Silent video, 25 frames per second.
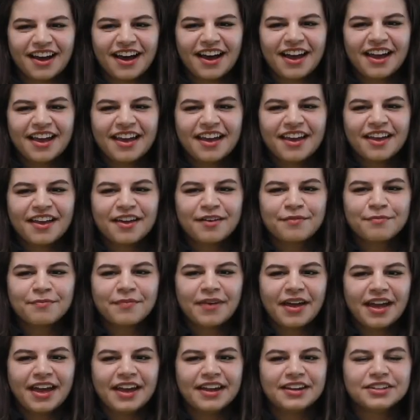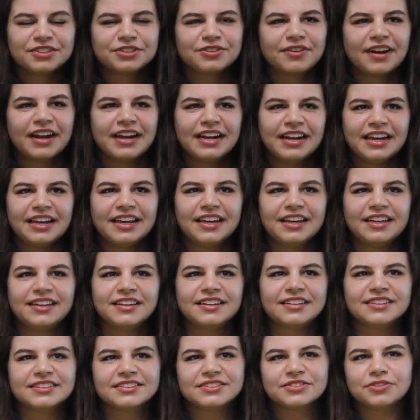I am a
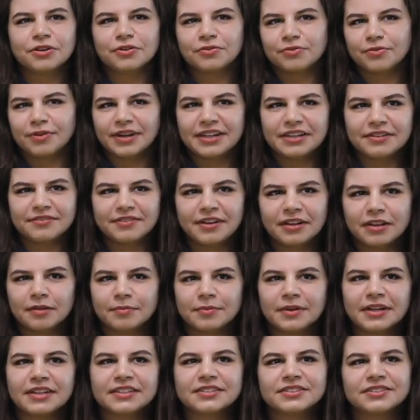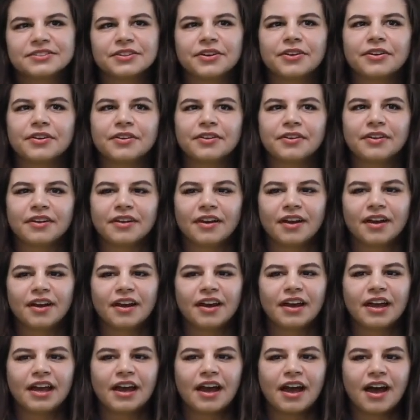trainee software developer so
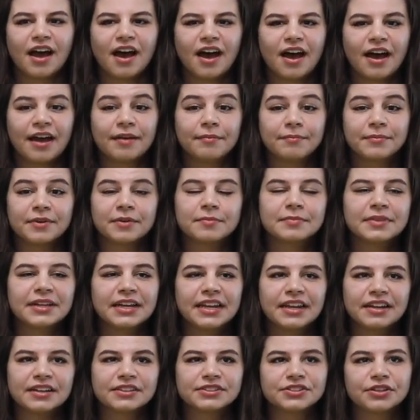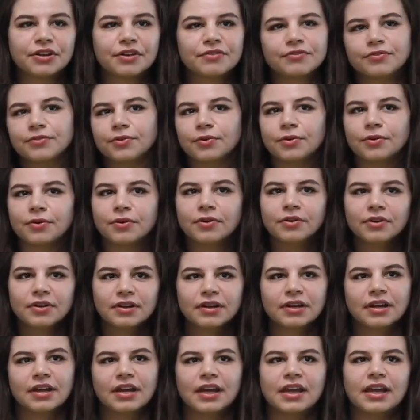I'm completing a Cert 4
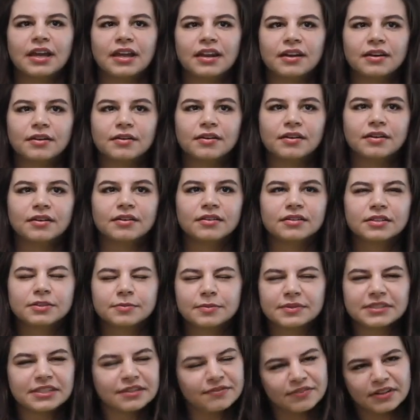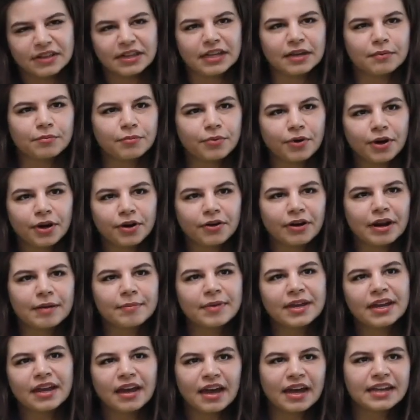in specifically in
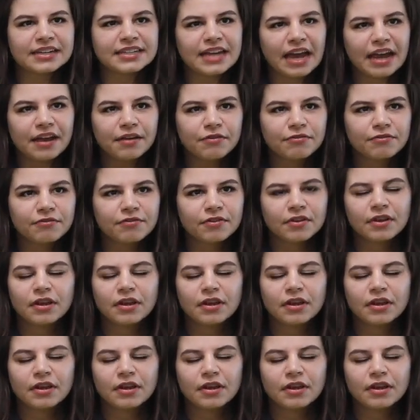programming at TAFE